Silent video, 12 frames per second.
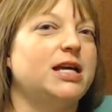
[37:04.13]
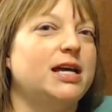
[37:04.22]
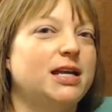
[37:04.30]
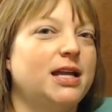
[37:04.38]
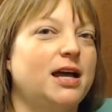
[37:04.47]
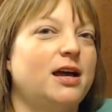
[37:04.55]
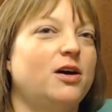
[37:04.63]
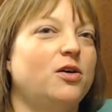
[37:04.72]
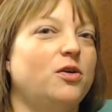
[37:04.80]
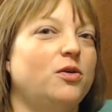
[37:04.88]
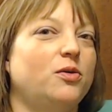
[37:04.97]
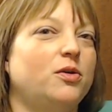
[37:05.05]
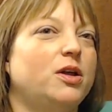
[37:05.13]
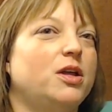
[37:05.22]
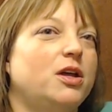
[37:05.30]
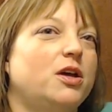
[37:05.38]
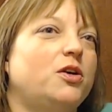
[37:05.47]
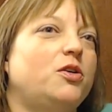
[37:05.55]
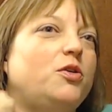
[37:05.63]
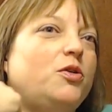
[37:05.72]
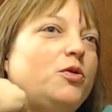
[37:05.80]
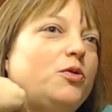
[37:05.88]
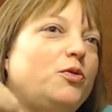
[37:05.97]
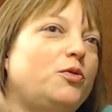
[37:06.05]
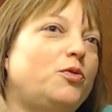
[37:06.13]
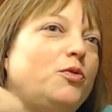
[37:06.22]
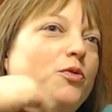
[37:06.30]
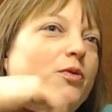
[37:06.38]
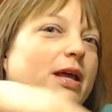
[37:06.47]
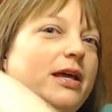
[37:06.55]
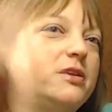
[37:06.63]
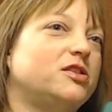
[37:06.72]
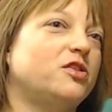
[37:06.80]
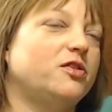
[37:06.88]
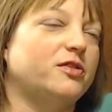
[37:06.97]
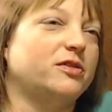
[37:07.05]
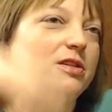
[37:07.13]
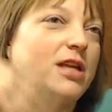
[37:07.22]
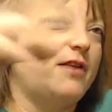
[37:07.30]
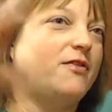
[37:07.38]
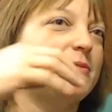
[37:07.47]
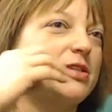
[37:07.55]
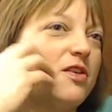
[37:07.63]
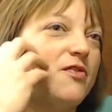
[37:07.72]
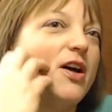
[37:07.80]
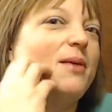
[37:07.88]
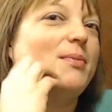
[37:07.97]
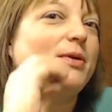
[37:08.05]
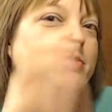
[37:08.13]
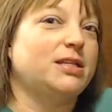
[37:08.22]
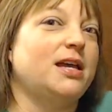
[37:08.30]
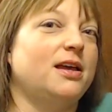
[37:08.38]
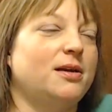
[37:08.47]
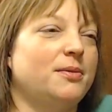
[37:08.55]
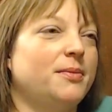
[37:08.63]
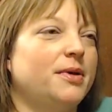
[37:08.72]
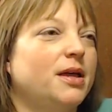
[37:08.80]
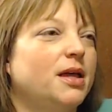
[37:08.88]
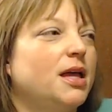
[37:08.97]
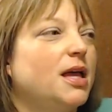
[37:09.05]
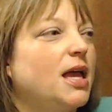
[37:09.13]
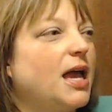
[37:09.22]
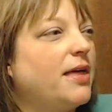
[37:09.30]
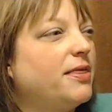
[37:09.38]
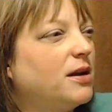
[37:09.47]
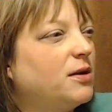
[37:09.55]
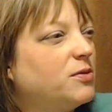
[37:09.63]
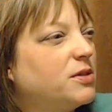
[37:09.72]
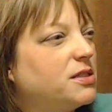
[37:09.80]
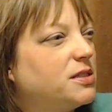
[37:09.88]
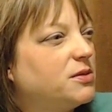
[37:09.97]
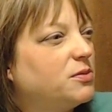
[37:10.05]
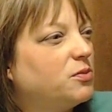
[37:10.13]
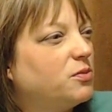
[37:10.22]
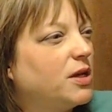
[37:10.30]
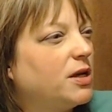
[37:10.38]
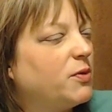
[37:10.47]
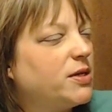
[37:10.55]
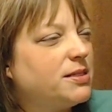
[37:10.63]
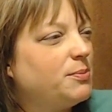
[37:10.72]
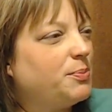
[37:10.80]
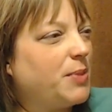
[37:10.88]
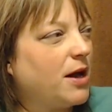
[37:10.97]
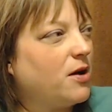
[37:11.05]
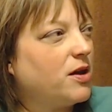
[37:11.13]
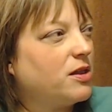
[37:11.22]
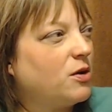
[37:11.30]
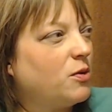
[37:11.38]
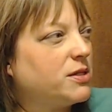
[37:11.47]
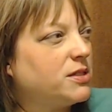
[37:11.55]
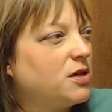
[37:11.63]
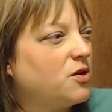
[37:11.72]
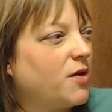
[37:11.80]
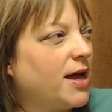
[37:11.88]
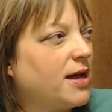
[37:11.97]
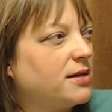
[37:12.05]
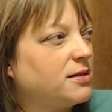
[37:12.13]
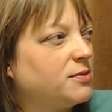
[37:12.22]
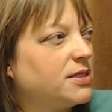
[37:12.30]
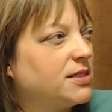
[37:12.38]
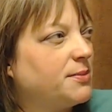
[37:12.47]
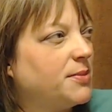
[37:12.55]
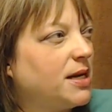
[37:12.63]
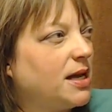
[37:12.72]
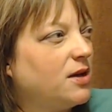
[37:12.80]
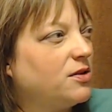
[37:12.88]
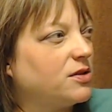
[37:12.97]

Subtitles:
now, who like gave himself up. It was him, and then it wasn't Barry though. It wasn't Grant. It was somebody else.